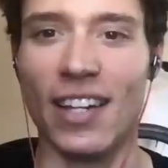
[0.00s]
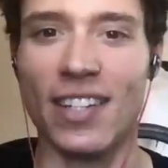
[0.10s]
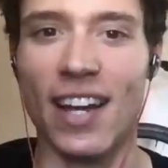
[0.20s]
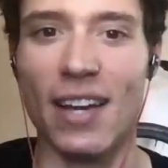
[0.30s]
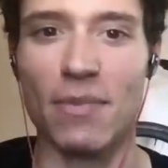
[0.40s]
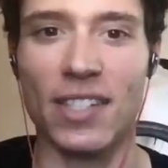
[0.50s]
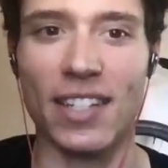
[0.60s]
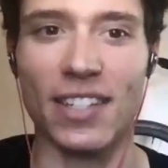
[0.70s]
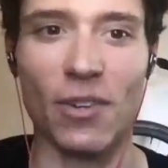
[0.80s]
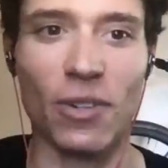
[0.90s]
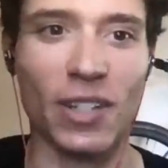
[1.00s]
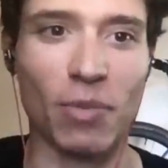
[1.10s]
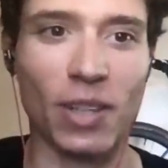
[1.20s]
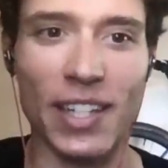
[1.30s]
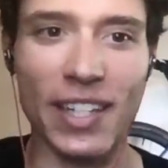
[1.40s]
of times they don't
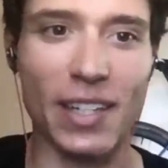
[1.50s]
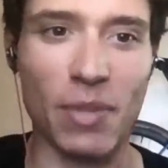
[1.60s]
complete it